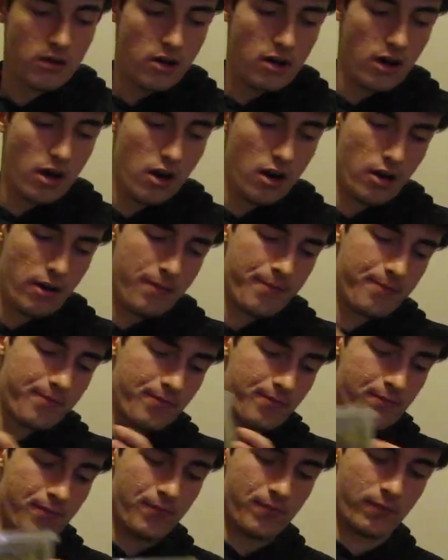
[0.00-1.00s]
Not
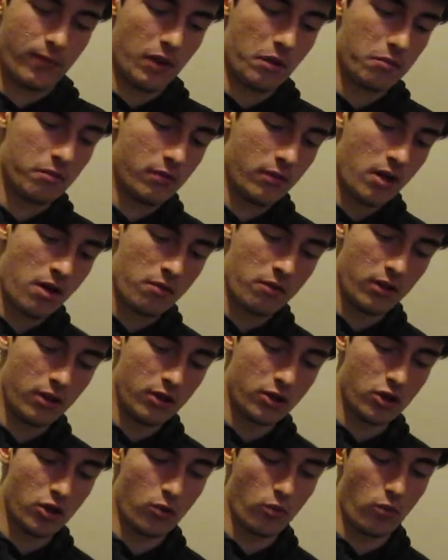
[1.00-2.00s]
really
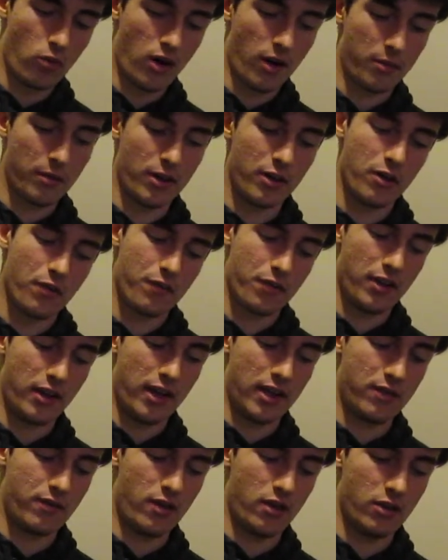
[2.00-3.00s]
sure what I'm gonna do for the
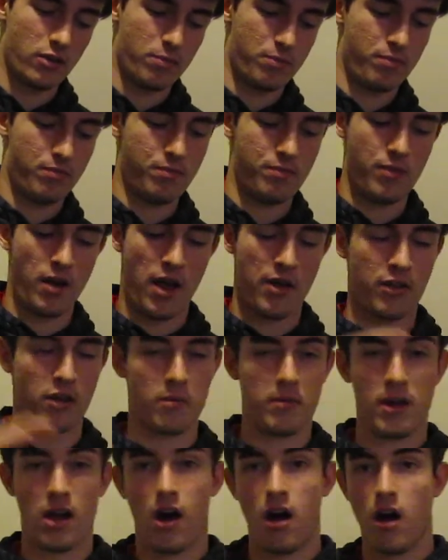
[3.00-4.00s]
next video. It's either gonna
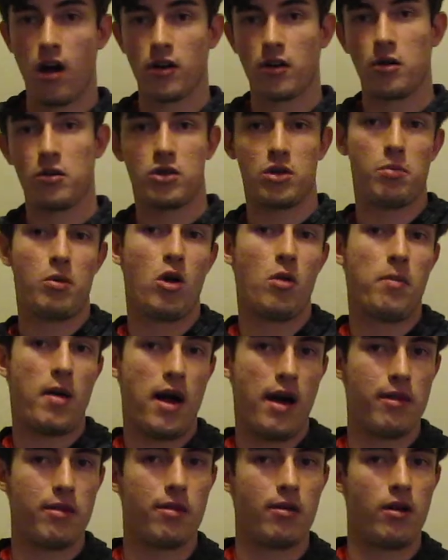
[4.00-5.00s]
be hognose or ball
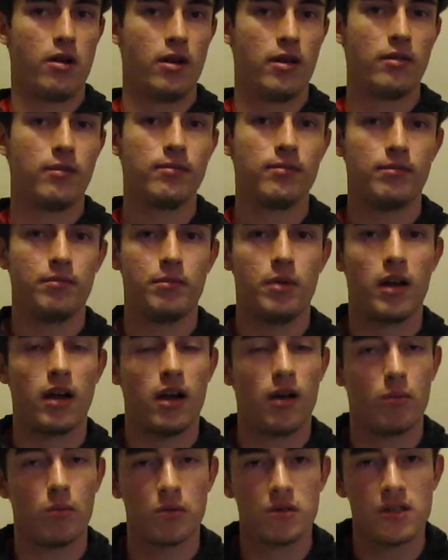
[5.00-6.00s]
python,
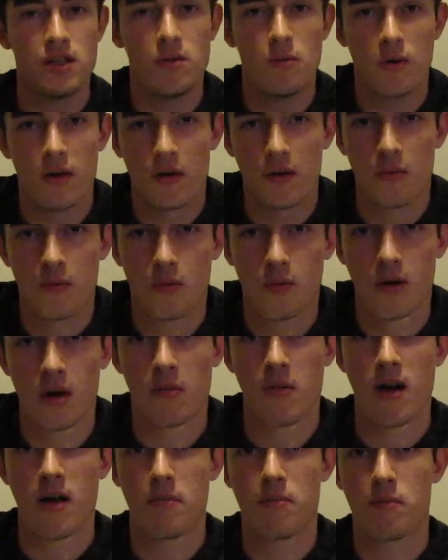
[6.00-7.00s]
but we'll see where
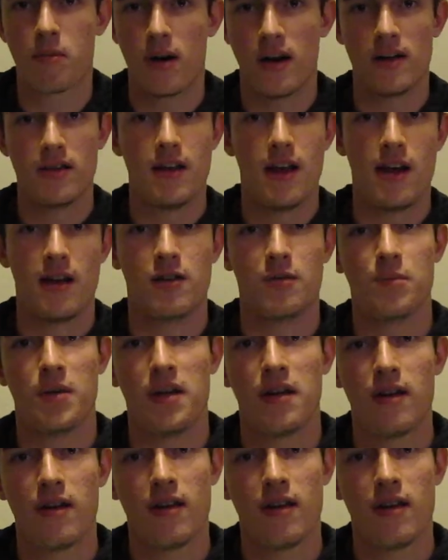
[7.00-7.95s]
my brain takes me.